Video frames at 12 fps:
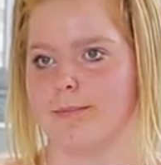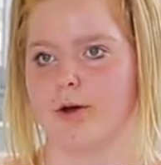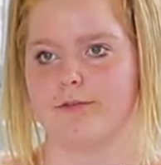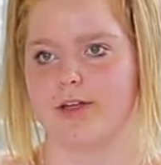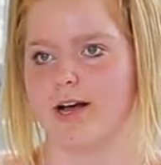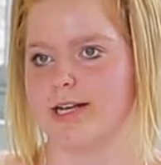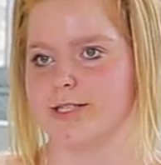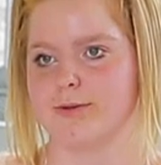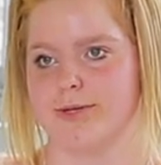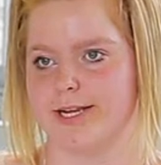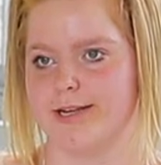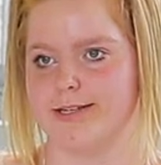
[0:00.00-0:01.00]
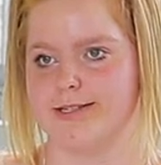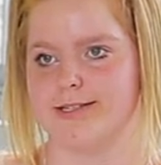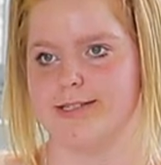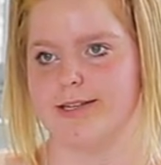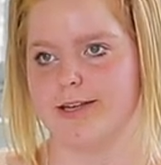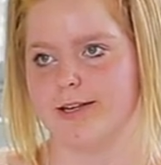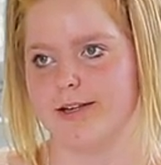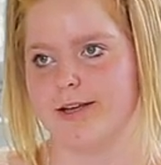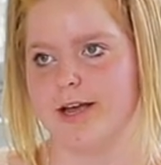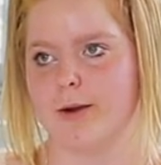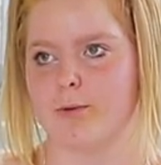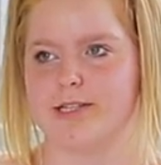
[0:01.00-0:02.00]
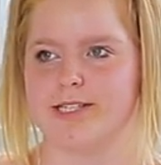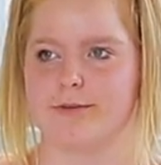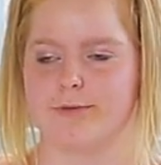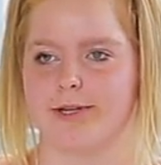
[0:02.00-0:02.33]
over the high school years, and ones that